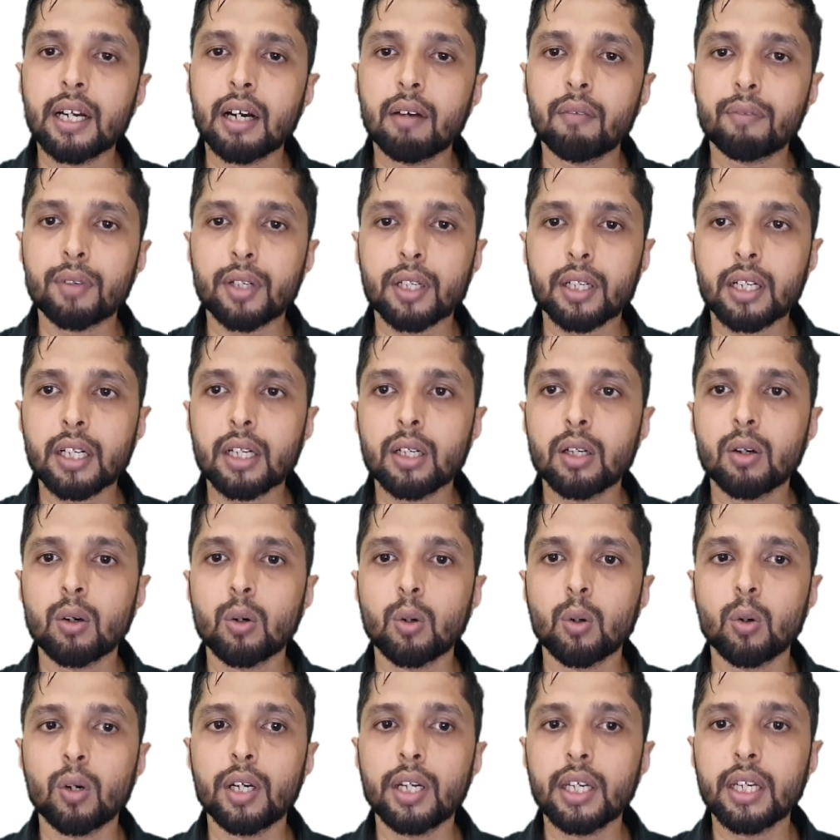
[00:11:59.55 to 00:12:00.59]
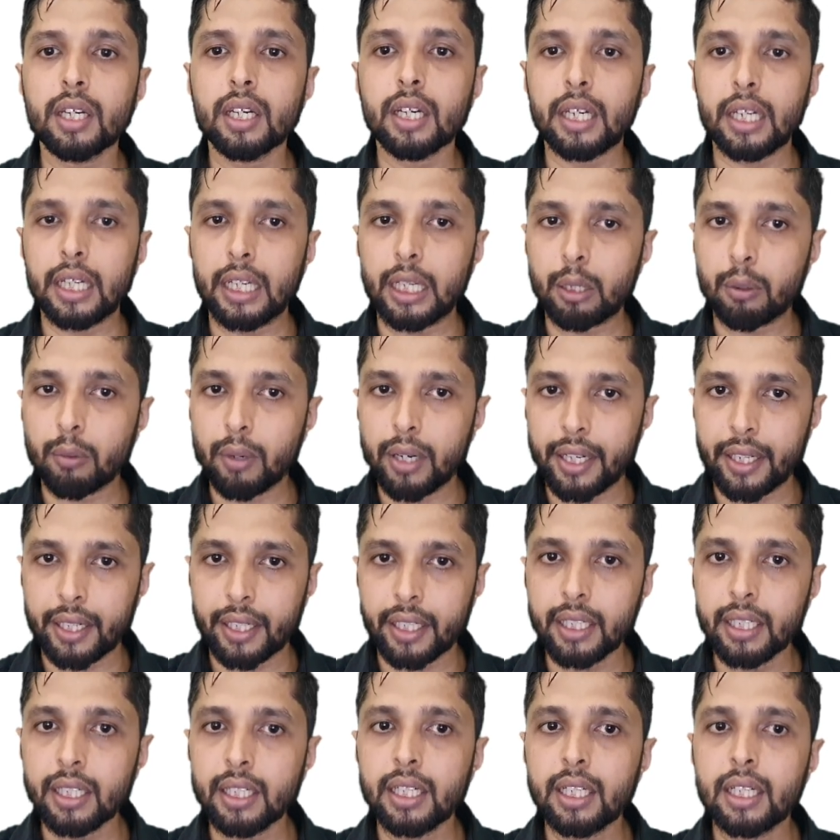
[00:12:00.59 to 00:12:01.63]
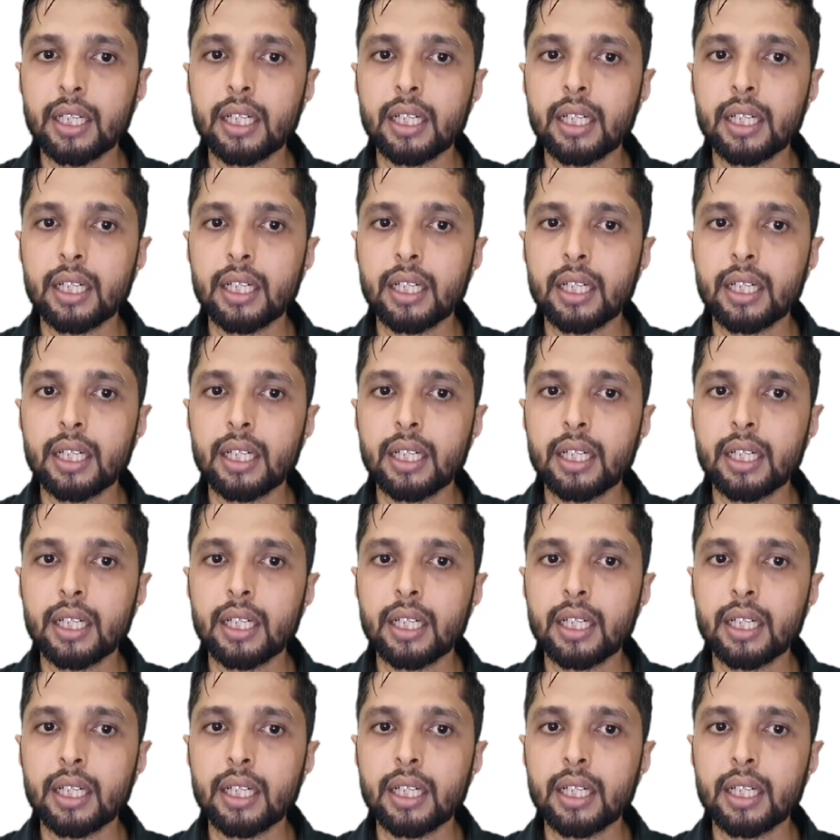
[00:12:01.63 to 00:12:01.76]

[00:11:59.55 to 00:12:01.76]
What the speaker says: after holding inquiry.